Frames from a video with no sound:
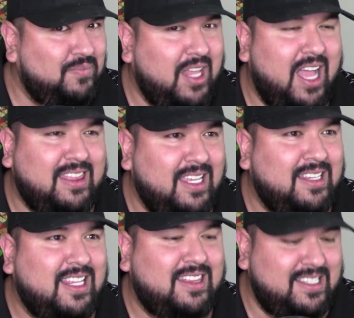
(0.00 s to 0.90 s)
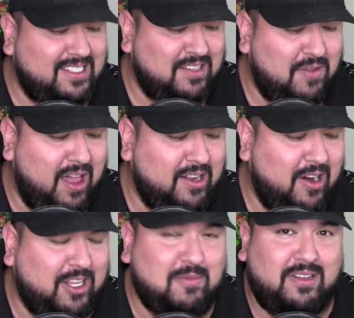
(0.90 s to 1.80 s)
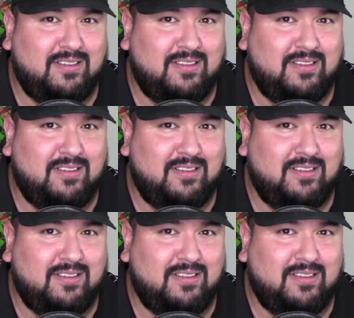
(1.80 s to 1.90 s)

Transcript: I think that this is a valid argument.